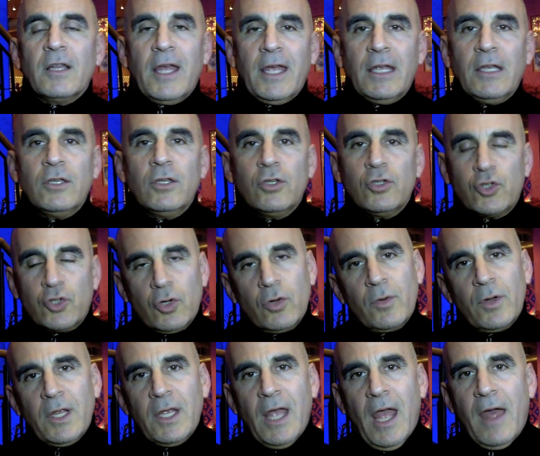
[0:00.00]
Lane
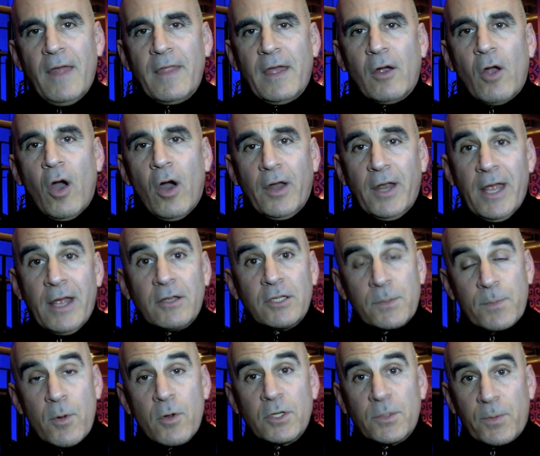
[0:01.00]
Jewelry and their on-air
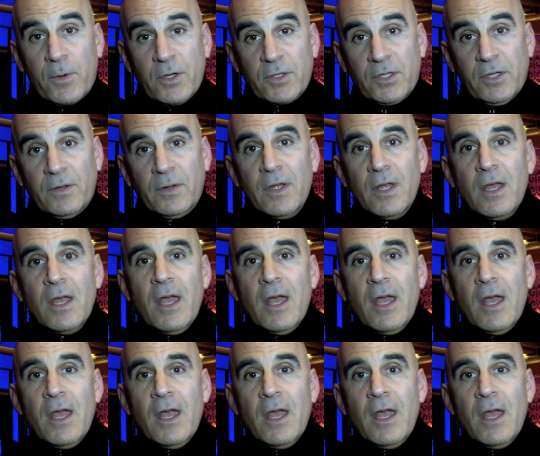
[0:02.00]
spokesperson.